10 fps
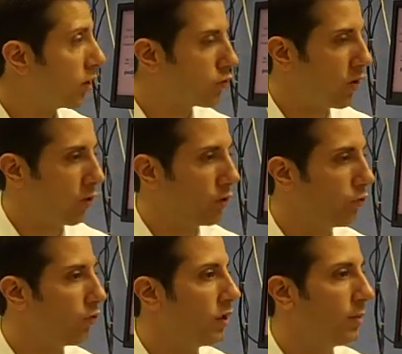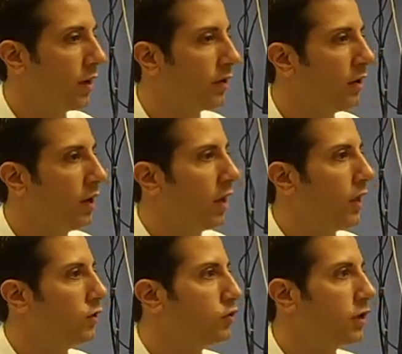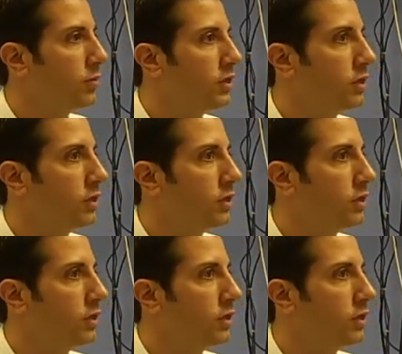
That's why when you read about LGMD,